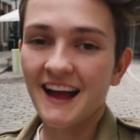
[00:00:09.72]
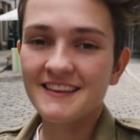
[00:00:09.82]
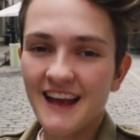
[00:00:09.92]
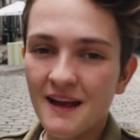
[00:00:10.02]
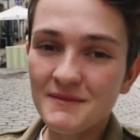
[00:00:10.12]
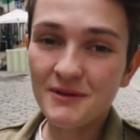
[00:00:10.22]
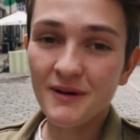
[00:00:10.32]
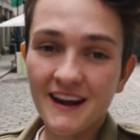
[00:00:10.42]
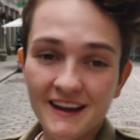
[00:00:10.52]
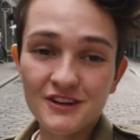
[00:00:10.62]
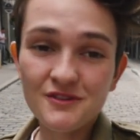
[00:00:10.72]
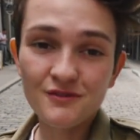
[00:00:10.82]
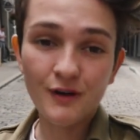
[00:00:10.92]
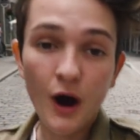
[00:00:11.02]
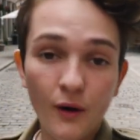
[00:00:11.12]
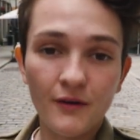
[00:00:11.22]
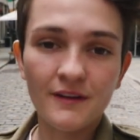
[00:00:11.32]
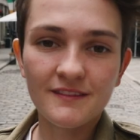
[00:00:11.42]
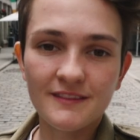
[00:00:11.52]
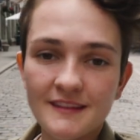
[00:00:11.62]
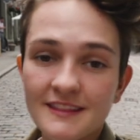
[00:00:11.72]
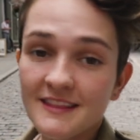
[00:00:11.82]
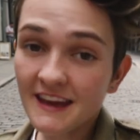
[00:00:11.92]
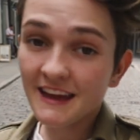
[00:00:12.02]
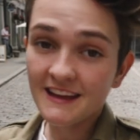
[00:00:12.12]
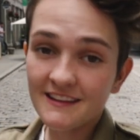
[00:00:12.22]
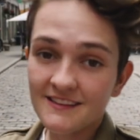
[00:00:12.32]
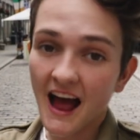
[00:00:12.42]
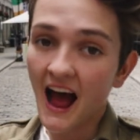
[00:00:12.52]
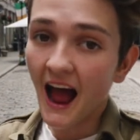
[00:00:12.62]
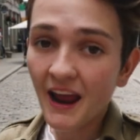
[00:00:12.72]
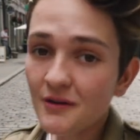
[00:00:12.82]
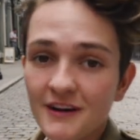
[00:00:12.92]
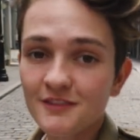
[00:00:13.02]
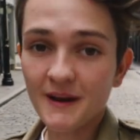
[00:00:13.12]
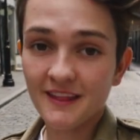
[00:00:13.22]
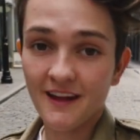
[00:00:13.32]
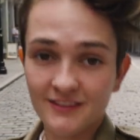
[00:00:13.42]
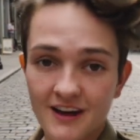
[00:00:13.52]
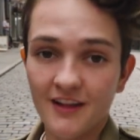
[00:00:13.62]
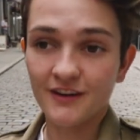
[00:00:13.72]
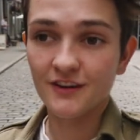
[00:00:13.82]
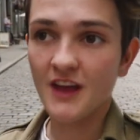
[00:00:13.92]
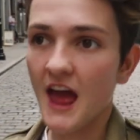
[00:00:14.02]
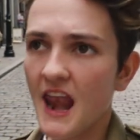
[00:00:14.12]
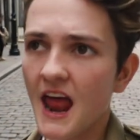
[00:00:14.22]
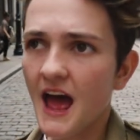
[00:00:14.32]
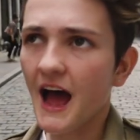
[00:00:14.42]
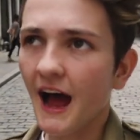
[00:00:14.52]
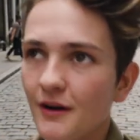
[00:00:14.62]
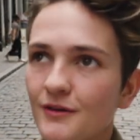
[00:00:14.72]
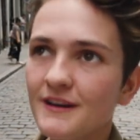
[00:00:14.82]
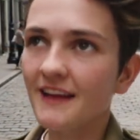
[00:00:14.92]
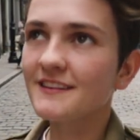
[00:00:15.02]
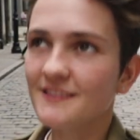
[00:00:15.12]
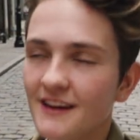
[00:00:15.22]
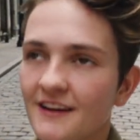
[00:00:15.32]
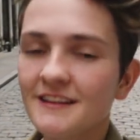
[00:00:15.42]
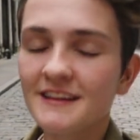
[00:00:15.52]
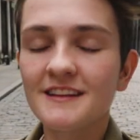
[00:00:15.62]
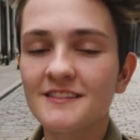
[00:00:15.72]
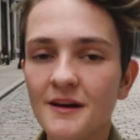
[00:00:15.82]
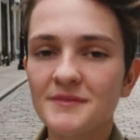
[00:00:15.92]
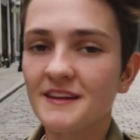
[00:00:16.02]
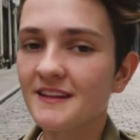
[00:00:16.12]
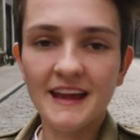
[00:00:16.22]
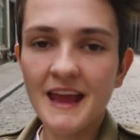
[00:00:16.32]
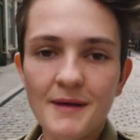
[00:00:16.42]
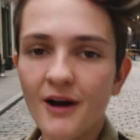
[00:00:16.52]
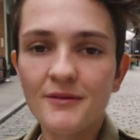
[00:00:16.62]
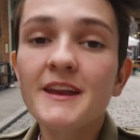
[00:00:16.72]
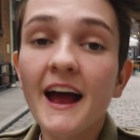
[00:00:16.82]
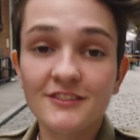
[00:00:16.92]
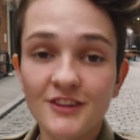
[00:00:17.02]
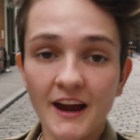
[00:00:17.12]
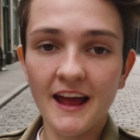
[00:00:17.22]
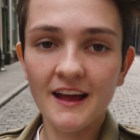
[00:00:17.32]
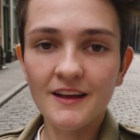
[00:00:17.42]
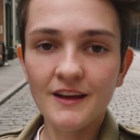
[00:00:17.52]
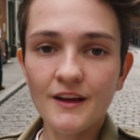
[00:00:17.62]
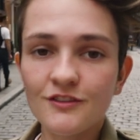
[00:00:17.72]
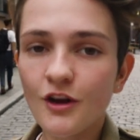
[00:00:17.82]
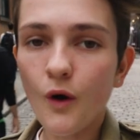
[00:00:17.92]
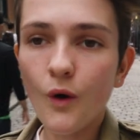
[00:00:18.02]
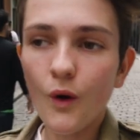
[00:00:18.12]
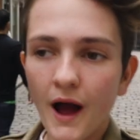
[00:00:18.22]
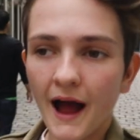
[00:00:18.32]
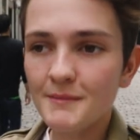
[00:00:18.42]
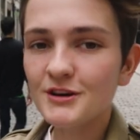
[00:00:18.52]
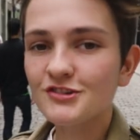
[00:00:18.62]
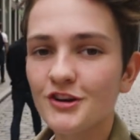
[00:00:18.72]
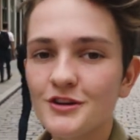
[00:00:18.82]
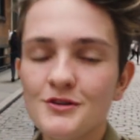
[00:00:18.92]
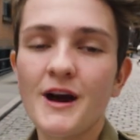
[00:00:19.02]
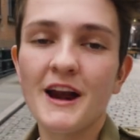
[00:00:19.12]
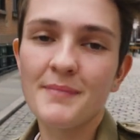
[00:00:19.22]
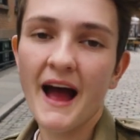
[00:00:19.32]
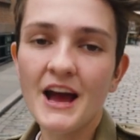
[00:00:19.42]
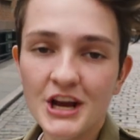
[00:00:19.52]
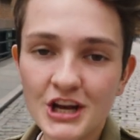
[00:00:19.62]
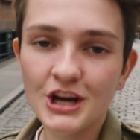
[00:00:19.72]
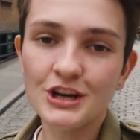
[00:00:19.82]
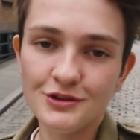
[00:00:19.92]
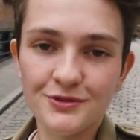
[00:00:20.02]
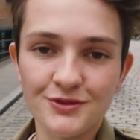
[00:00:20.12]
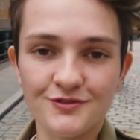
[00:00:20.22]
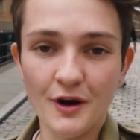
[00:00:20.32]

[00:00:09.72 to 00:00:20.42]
it's gotten me wanting a new phone. The thing is, I don't want to spend a thousand dollars, and I don't necessarily need something that came out yesterday. So I'm going to show you how to buy a good used